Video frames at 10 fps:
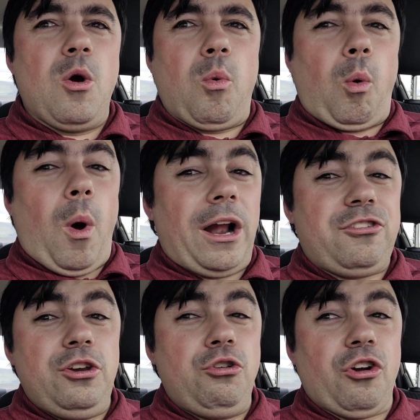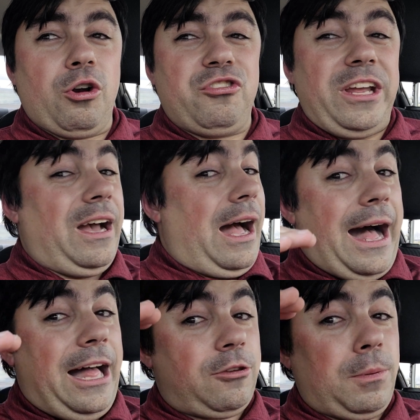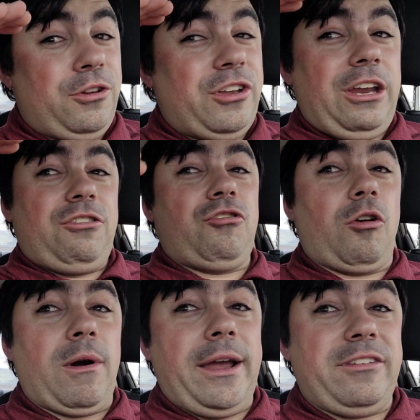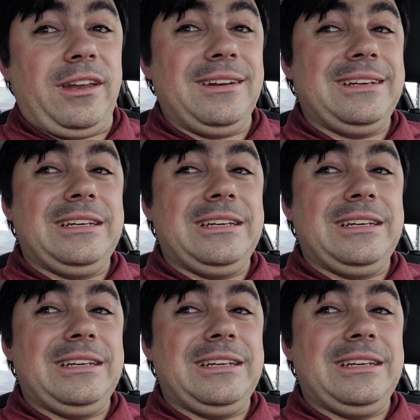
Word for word: We're watching New Jersey. Hospitalizations are rising.